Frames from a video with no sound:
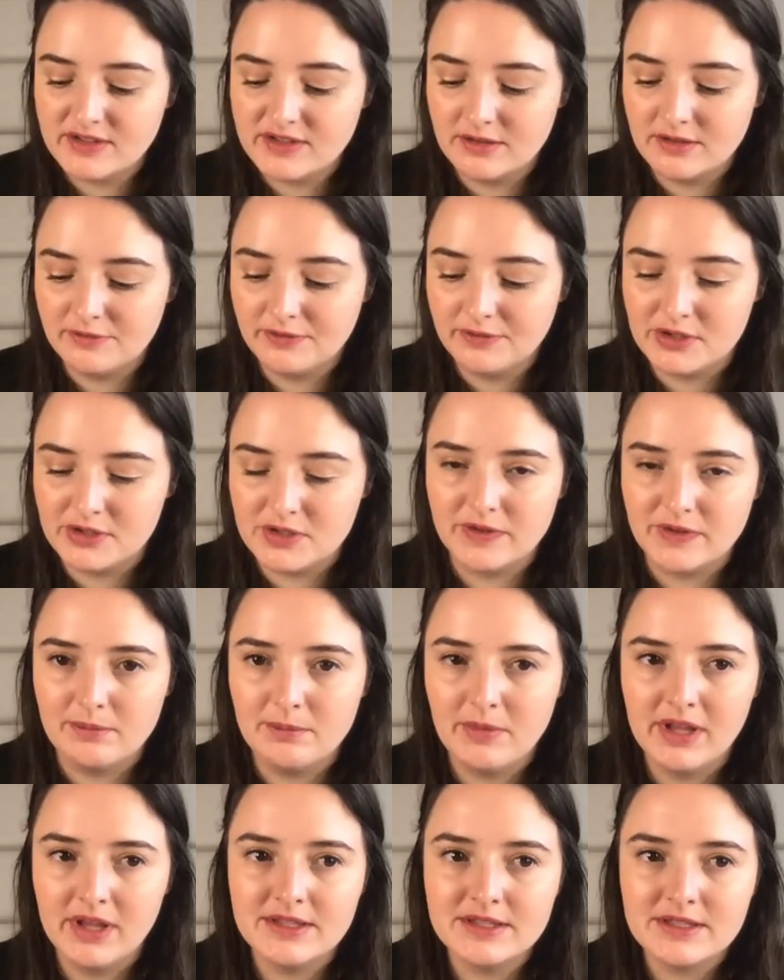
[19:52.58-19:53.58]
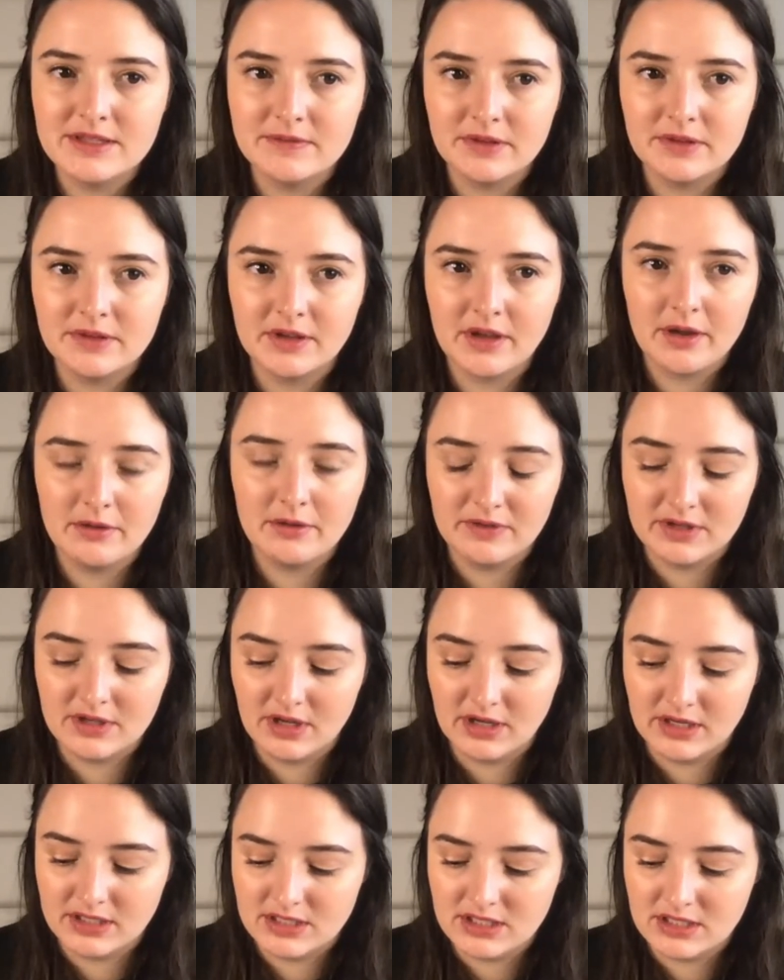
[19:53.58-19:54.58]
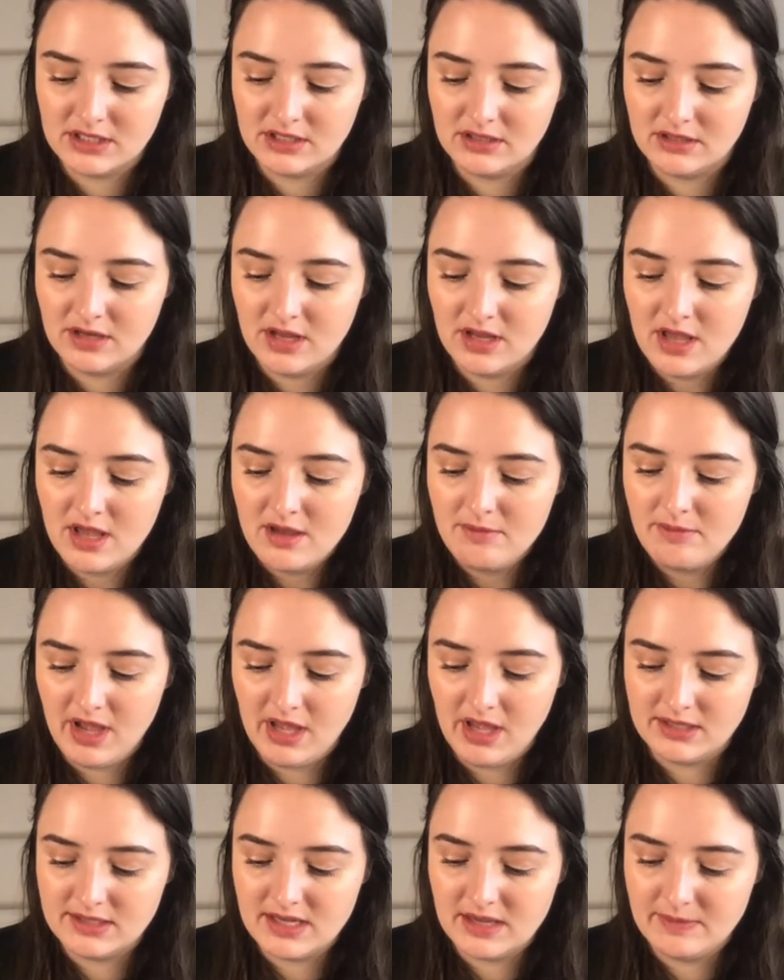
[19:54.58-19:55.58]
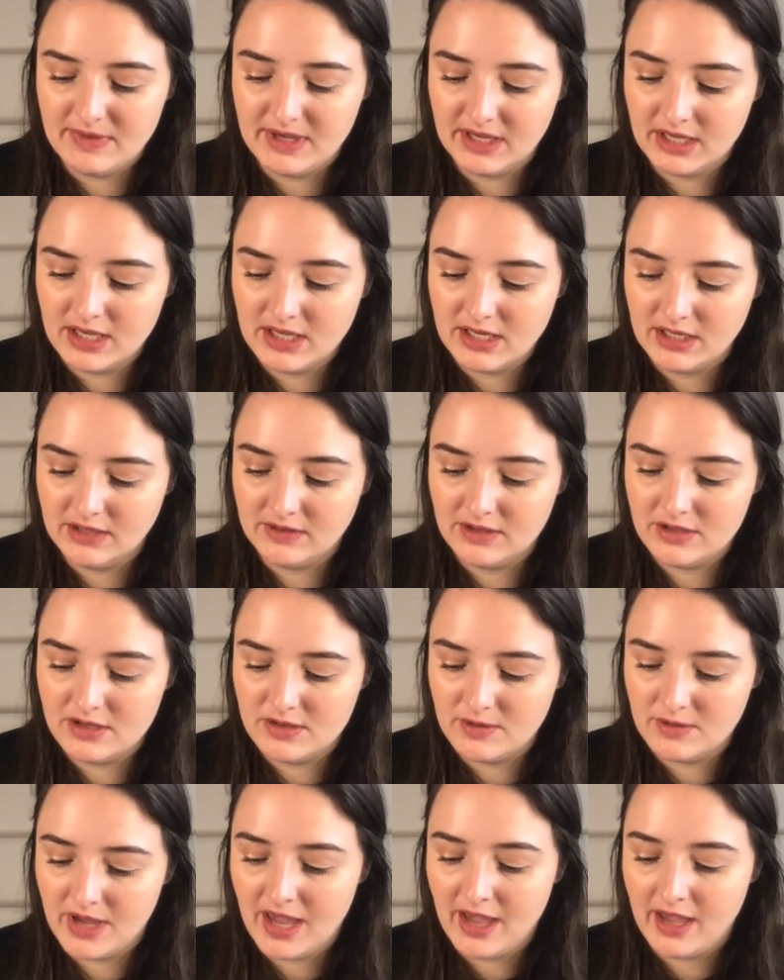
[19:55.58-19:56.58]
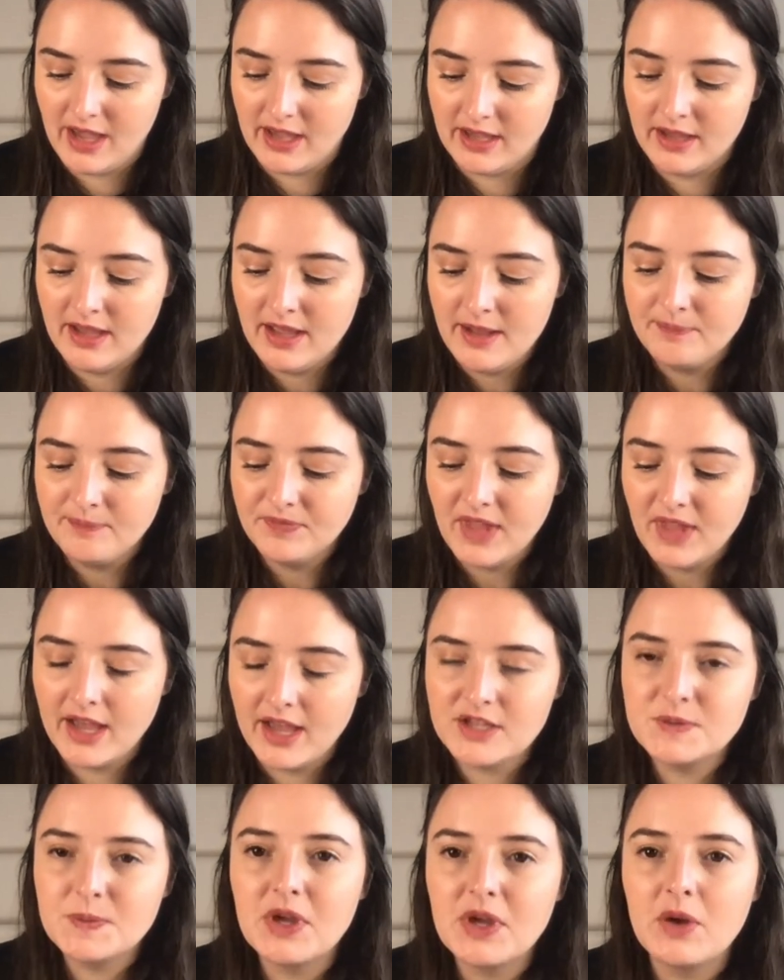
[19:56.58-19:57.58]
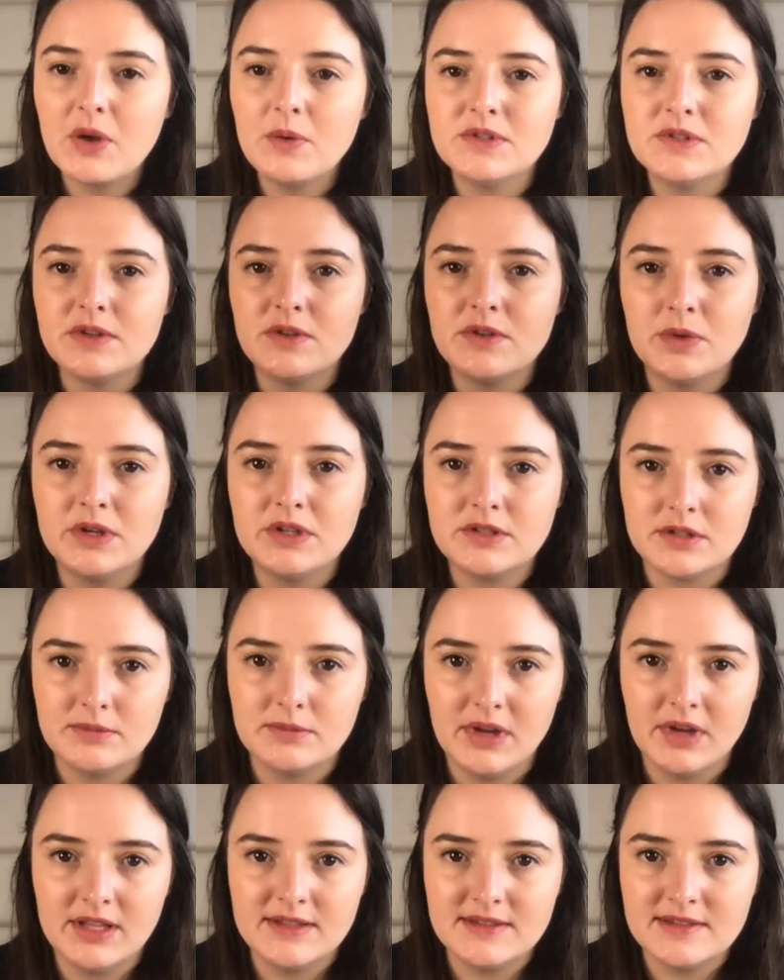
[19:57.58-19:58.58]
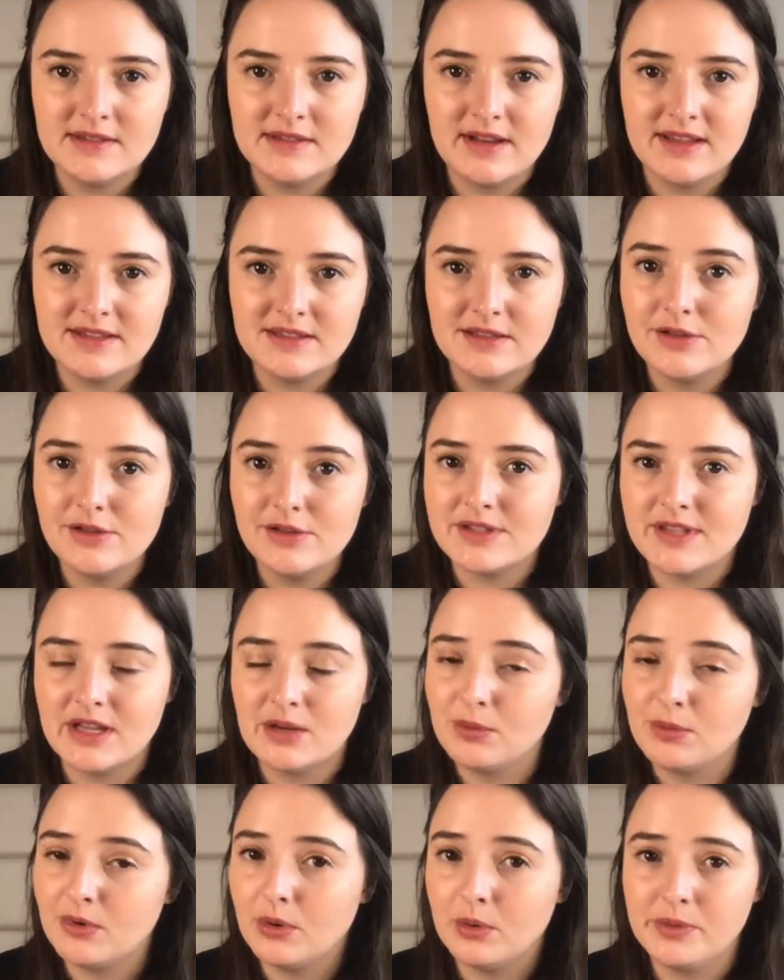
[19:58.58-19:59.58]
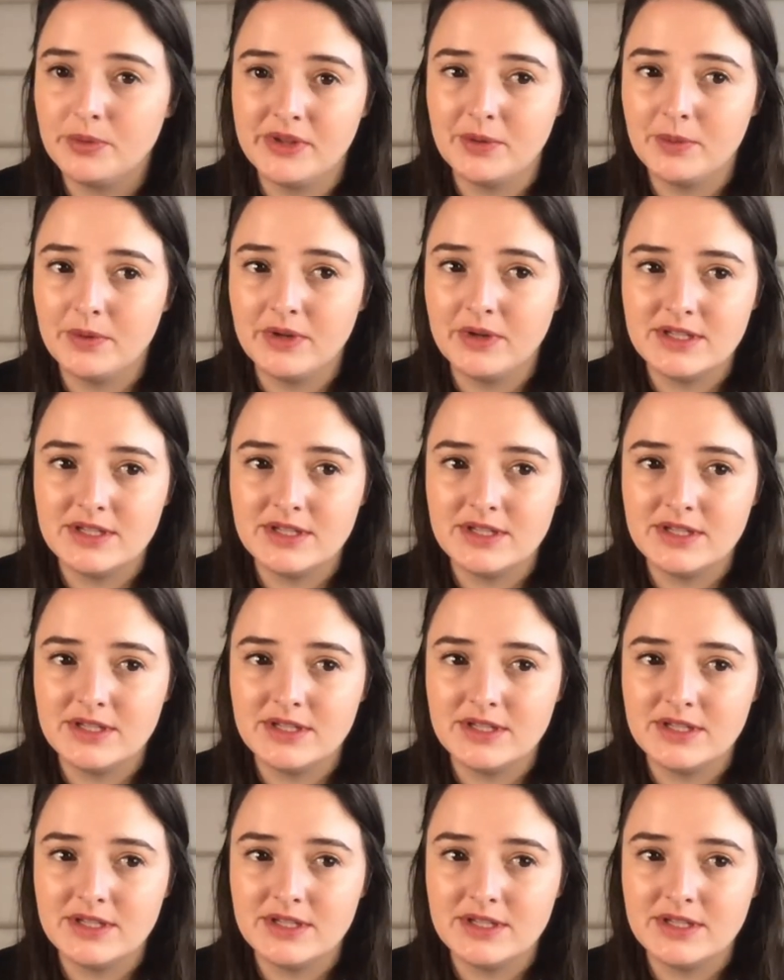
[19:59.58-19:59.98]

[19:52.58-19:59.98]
in the first few months of the COVID-19 pandemic hitting the UK. As we go into the winter months, and as it looks like we're only going